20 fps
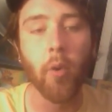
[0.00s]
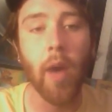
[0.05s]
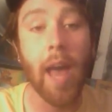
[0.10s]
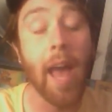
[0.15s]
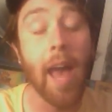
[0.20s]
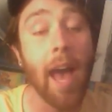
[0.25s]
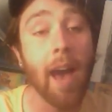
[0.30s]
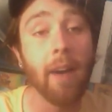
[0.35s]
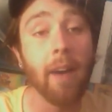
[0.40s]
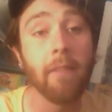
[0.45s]

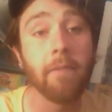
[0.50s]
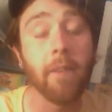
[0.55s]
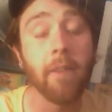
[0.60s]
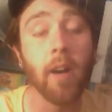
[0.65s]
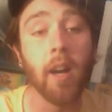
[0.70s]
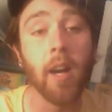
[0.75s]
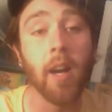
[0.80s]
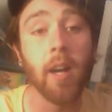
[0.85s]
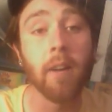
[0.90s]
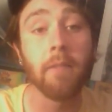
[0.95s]

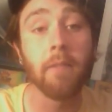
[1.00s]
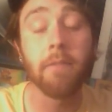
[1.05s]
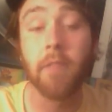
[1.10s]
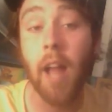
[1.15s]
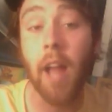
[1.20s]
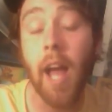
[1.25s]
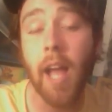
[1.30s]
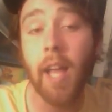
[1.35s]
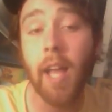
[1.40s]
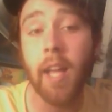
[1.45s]
have
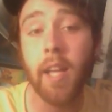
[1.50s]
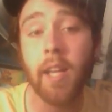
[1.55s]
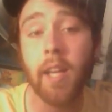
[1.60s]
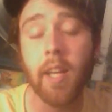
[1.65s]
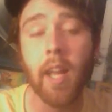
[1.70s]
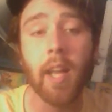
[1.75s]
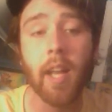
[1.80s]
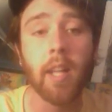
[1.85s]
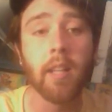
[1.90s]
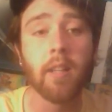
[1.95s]

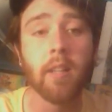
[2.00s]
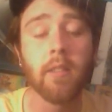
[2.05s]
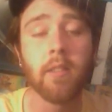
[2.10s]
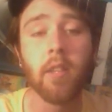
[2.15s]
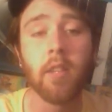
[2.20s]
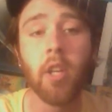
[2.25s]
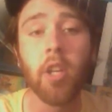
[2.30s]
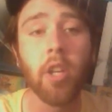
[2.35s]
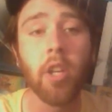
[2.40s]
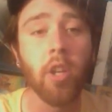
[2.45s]
flying and,
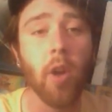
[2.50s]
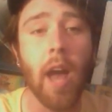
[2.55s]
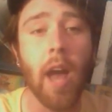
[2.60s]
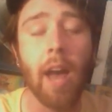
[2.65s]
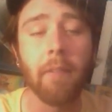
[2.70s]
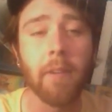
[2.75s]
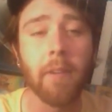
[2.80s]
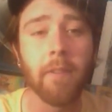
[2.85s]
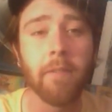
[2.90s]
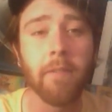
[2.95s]

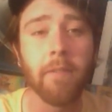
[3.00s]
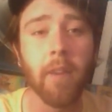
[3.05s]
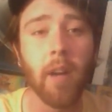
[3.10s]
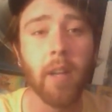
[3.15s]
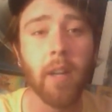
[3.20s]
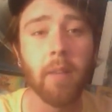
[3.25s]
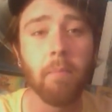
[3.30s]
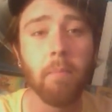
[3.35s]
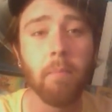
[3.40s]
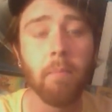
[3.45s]
having
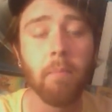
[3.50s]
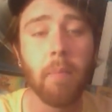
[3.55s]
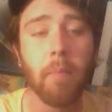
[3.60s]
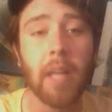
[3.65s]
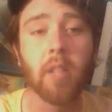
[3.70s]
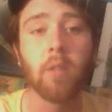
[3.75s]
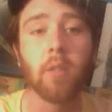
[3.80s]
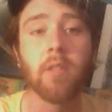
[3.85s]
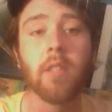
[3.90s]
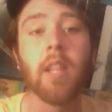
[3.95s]
fun,
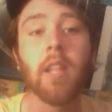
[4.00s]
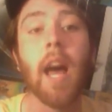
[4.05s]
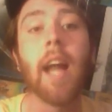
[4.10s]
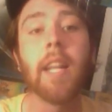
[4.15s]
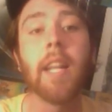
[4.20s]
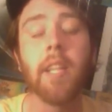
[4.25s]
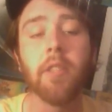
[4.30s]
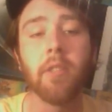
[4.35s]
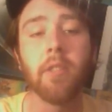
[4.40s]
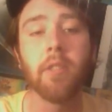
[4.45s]
make those a
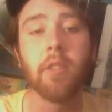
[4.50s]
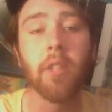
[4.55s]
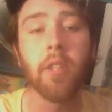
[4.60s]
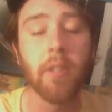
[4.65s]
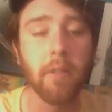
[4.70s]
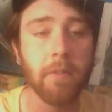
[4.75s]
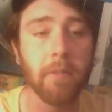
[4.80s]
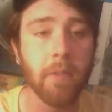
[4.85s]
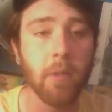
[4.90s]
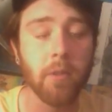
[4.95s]
lot easier in
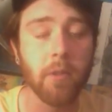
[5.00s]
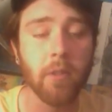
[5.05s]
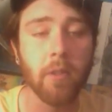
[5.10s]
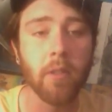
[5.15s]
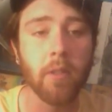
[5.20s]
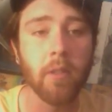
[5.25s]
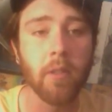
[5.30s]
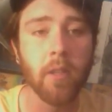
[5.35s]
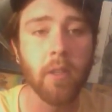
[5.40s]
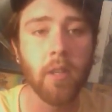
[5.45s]
the
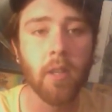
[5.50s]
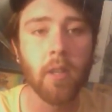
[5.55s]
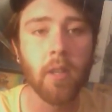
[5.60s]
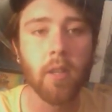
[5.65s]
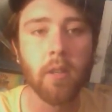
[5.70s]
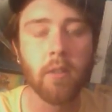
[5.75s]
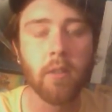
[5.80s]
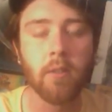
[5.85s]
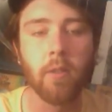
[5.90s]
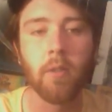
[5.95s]
future.
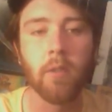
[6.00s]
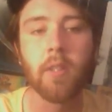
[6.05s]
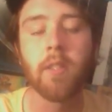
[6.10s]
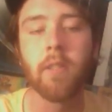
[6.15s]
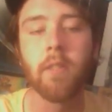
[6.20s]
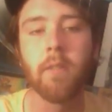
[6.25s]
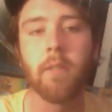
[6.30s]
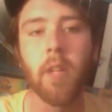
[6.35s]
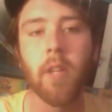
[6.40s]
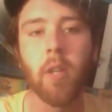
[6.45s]
So this
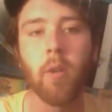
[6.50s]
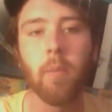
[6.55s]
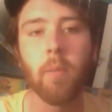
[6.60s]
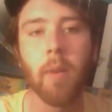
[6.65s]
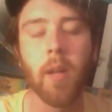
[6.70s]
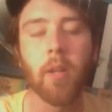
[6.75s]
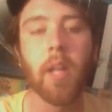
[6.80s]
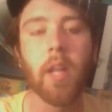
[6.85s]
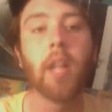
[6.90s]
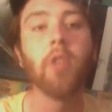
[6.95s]
is a video
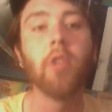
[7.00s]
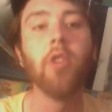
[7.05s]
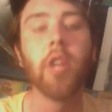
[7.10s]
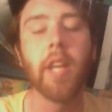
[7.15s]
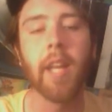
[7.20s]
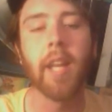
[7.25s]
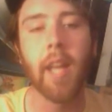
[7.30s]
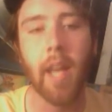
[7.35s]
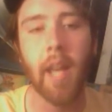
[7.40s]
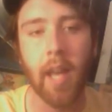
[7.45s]
about like
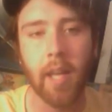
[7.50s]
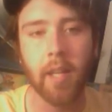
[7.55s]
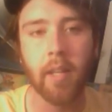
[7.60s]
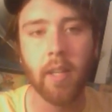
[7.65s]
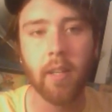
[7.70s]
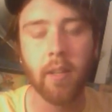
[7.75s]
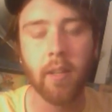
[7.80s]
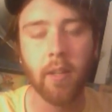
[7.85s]
looking ahead.